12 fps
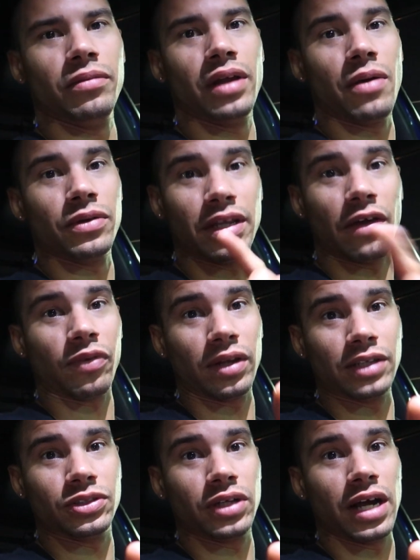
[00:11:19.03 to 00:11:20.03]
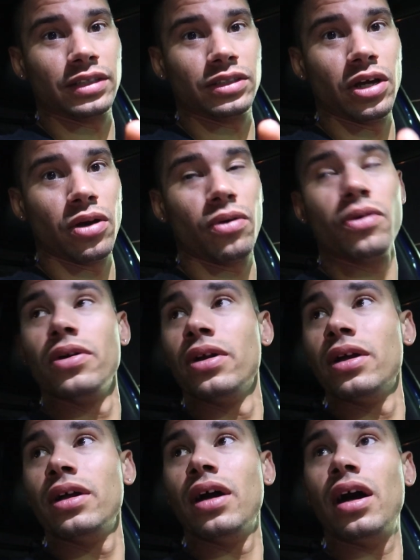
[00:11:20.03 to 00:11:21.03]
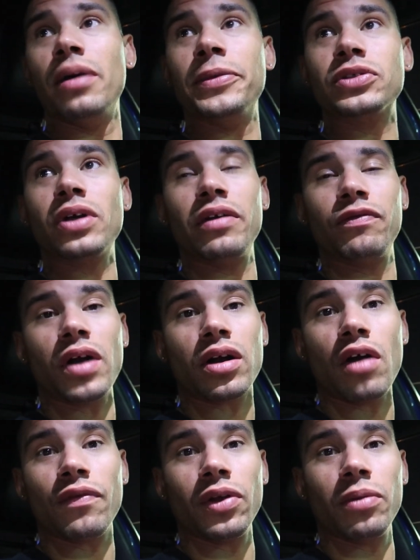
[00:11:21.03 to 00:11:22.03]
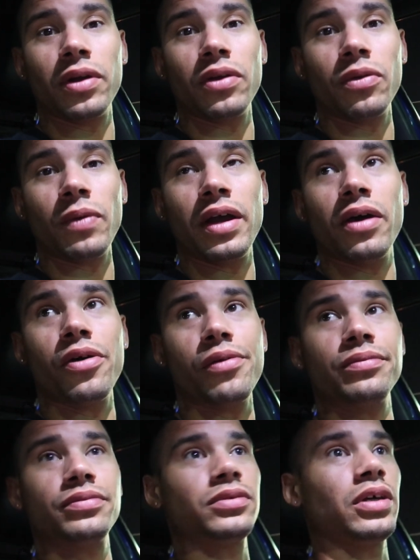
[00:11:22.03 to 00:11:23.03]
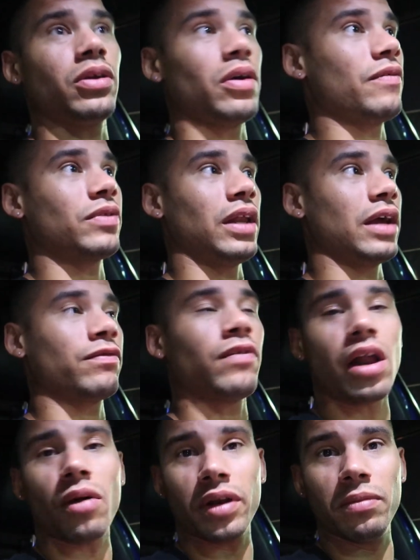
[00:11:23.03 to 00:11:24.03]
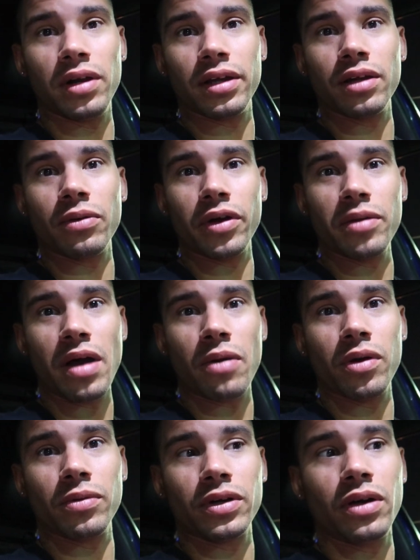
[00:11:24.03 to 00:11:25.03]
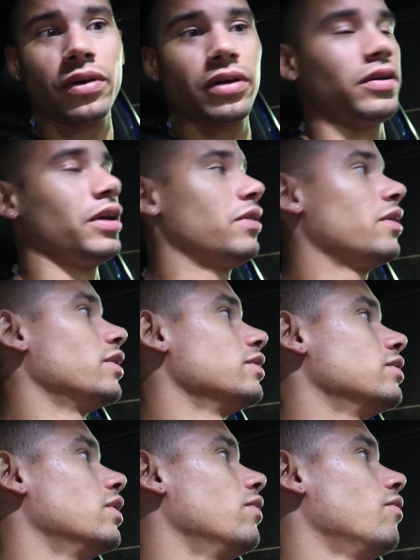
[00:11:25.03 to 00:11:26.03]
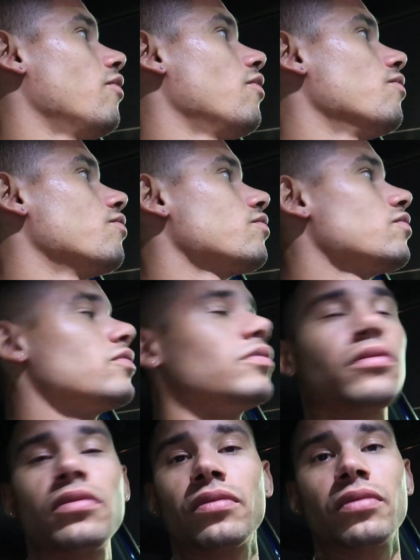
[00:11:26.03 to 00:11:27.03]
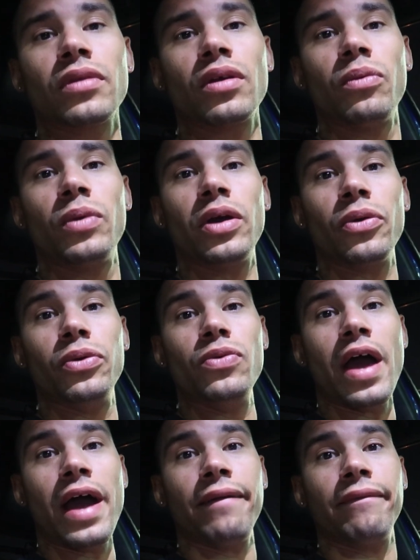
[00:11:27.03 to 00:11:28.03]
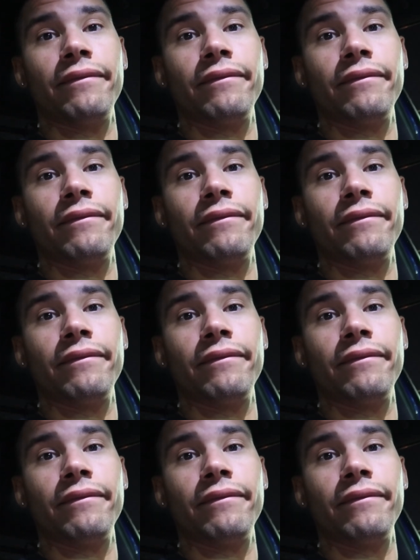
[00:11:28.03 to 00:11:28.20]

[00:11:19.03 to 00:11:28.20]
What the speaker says: But I will definitely let you guys know. I'm going to try and fuck off a little bit on the way home. I don't have to like follow anybody or worry about where we're going or anything. So we're going to do that.